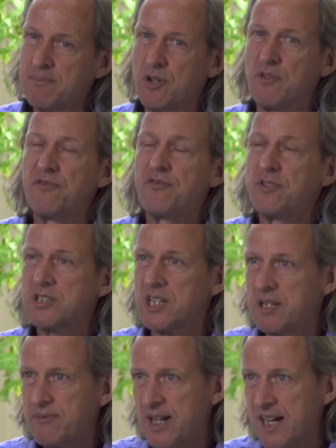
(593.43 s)
But
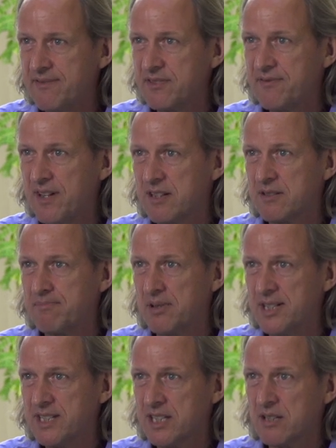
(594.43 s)
unfortunately, we haven't found a
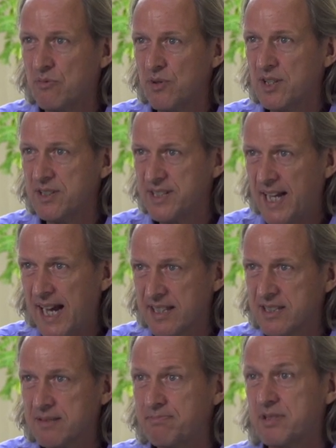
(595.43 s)
political will yet,